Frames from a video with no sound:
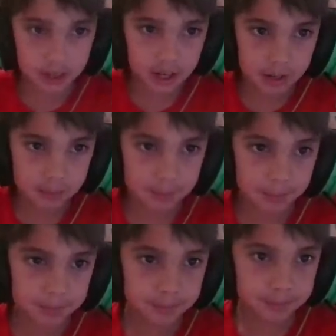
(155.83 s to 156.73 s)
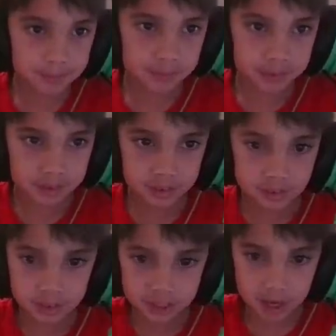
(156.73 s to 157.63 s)
um,
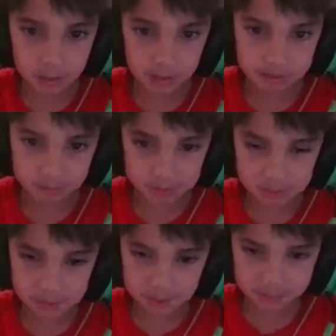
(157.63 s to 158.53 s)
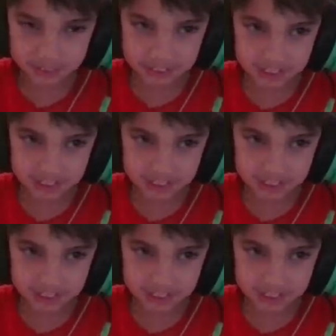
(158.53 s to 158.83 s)
yeah, whatever, moving